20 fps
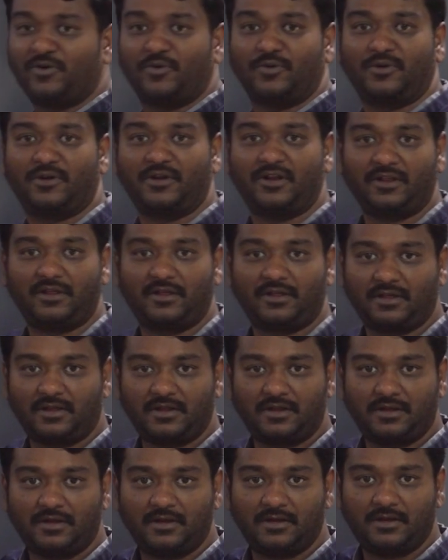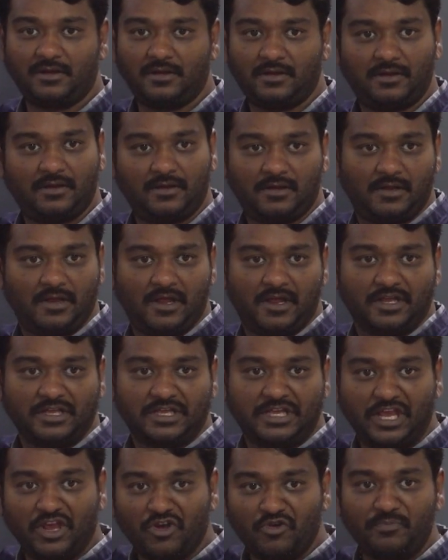only.
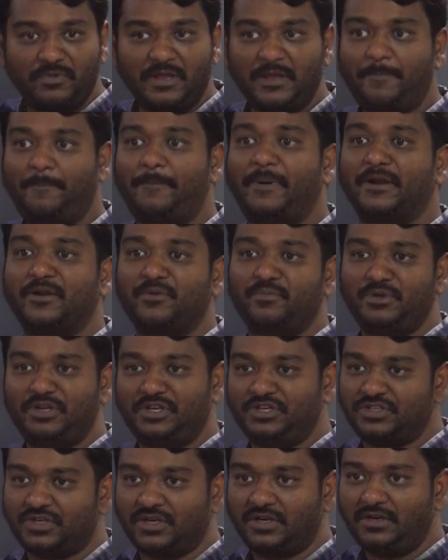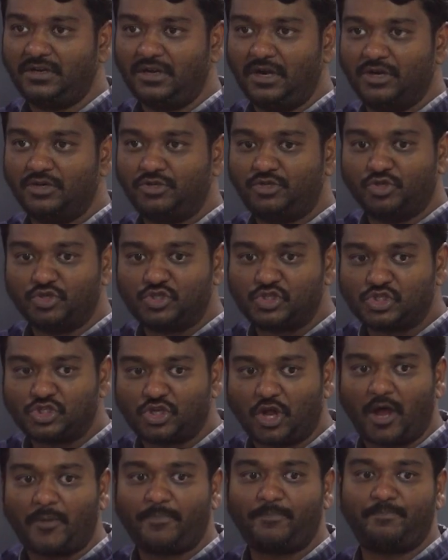Give me permission to
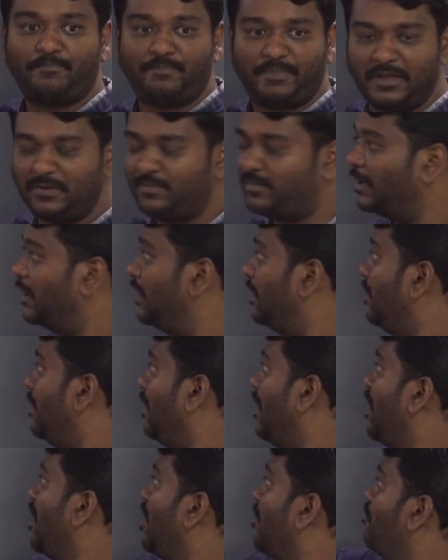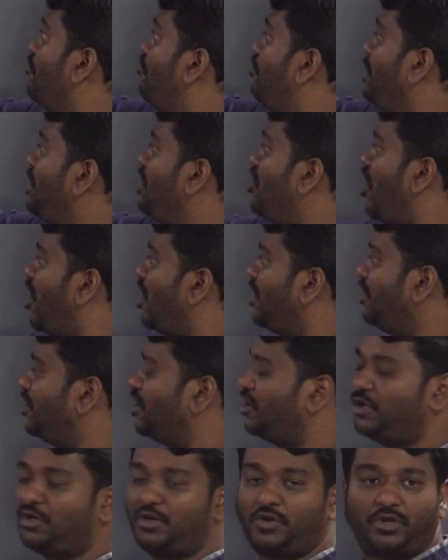stop people
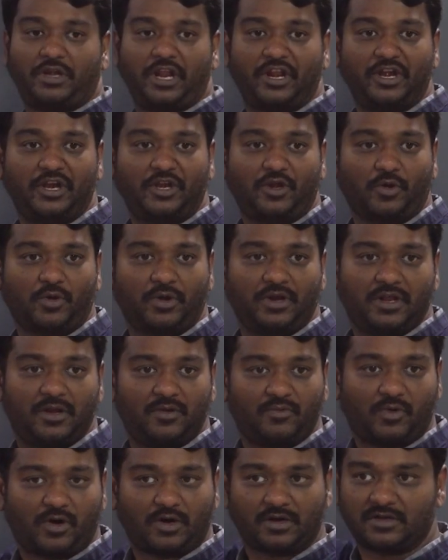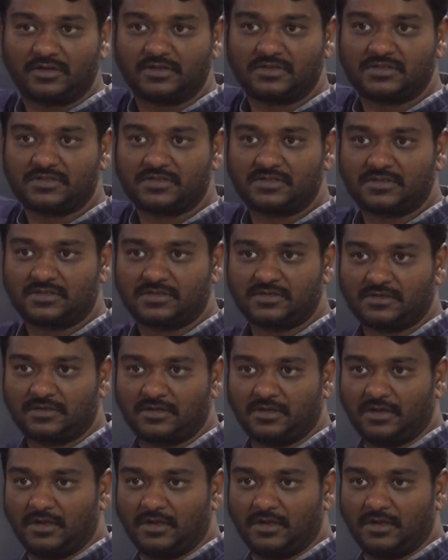beyond territorial waters.